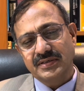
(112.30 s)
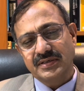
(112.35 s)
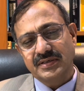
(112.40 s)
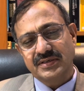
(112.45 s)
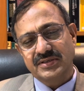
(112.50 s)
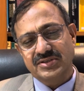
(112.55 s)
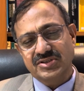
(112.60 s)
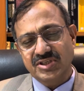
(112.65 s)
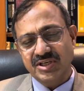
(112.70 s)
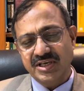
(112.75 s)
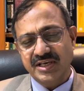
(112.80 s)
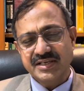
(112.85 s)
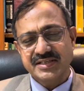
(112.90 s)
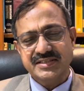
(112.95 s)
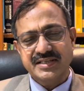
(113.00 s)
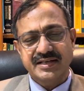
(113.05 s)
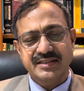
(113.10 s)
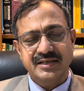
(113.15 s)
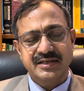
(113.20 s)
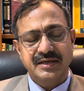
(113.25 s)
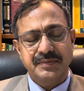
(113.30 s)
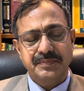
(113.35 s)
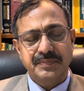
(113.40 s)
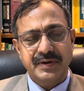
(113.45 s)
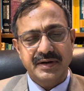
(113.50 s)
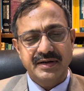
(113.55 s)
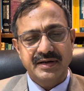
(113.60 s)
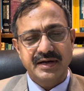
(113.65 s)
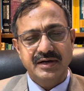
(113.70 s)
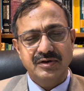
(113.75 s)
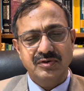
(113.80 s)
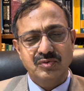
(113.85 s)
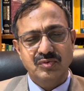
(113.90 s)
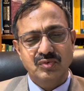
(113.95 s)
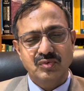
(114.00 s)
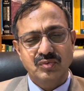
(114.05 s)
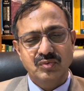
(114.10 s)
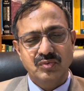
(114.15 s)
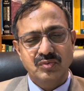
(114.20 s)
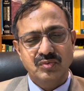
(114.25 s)
says that the defendant
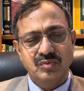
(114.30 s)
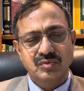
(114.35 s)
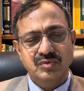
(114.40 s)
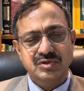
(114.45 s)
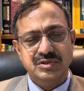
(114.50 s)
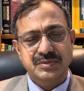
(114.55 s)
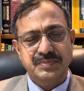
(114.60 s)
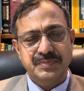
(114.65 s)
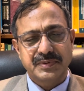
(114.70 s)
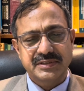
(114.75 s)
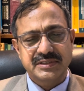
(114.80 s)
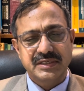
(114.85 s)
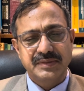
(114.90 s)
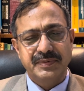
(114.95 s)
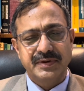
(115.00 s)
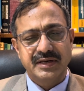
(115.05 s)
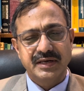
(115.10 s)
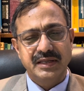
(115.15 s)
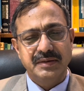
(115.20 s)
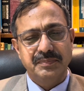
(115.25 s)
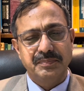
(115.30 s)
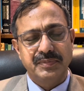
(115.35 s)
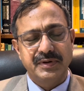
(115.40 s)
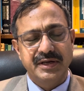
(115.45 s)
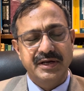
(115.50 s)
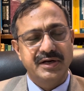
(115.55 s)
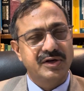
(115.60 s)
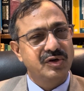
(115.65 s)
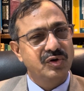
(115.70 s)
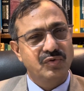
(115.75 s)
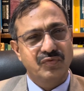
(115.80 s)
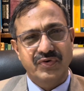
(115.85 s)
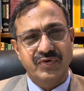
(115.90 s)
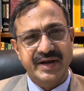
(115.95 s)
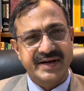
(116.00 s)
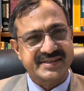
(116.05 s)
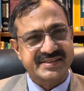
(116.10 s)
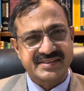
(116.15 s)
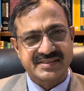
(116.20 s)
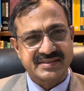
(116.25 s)
to specifically plead new
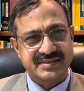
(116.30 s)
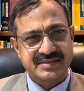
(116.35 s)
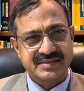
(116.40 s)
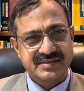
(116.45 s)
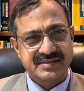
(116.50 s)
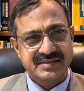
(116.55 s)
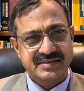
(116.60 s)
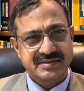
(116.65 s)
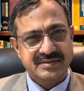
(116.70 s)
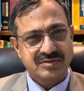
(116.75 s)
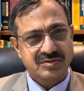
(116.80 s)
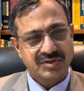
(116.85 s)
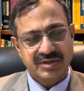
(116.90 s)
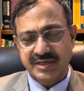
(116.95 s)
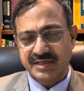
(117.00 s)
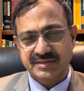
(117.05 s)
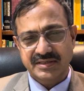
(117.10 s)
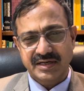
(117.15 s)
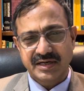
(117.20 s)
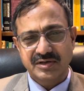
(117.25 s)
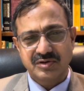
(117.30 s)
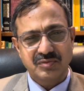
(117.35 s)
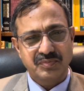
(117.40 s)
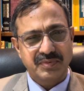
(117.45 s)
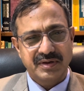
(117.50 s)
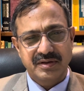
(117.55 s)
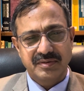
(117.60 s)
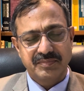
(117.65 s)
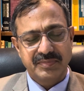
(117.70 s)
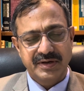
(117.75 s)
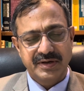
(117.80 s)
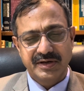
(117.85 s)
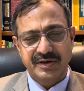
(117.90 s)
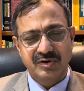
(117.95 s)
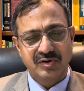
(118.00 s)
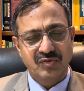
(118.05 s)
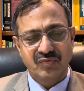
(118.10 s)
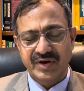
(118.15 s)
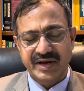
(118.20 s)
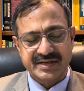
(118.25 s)
facts. He has right to plead
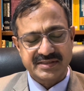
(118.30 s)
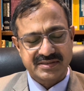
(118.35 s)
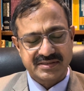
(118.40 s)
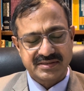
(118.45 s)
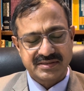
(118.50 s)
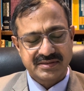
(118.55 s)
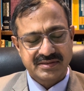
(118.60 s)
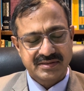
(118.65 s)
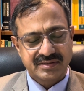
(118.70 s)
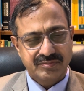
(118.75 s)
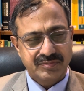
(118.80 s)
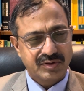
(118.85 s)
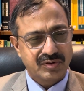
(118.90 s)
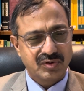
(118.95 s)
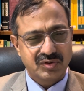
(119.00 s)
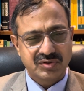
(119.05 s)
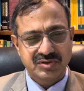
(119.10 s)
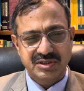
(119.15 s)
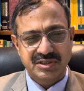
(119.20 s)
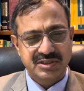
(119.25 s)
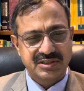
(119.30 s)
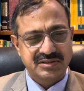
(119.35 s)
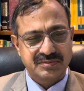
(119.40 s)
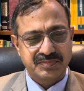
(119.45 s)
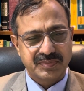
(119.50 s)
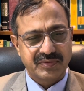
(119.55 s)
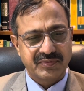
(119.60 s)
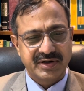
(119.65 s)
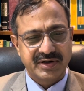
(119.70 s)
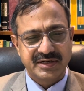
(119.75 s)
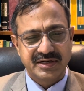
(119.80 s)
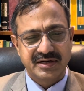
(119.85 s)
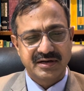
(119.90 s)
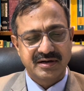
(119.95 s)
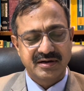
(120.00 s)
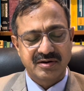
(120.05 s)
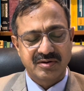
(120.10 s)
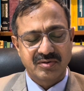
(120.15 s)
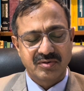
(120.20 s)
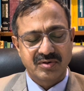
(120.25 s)
new facts because it is provided
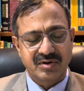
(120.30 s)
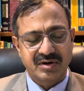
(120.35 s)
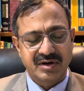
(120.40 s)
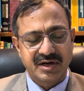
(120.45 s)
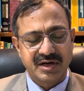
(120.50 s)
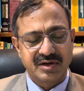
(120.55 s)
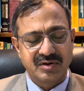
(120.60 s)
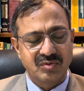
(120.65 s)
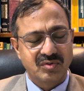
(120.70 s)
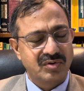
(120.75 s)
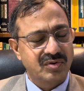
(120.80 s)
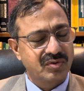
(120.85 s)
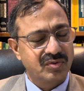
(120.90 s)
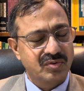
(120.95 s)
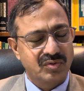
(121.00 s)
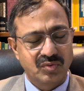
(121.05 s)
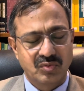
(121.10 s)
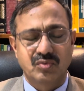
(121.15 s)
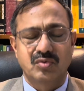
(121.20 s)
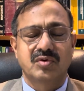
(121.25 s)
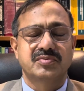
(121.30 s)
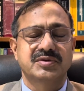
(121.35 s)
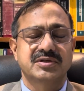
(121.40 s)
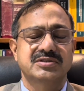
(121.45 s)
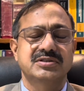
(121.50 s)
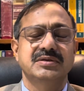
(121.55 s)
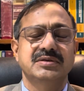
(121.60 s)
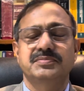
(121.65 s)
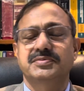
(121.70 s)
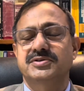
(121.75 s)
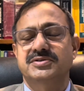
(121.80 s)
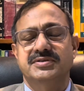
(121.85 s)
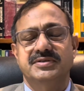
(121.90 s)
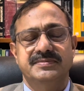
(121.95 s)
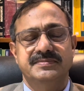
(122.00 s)
under Order 8 Rule 2 of the CPC.